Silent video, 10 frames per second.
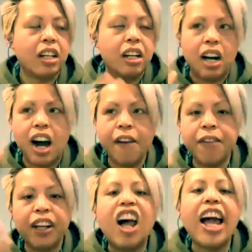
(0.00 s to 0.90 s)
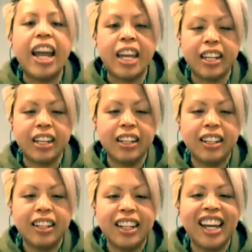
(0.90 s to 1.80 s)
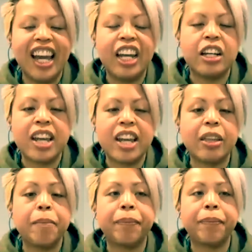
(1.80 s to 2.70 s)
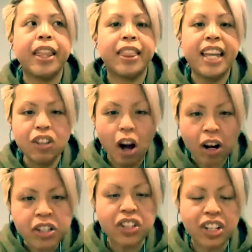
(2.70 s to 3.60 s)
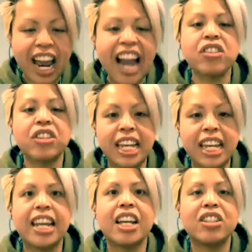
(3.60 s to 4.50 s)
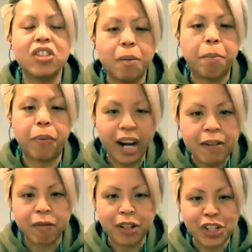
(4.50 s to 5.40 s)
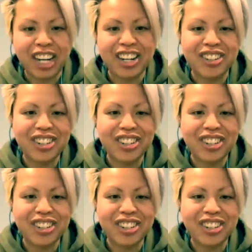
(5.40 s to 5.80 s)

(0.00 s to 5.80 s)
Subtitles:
I feel lightheaded. And I say to them, that's oxygen actually getting to your brain for a change.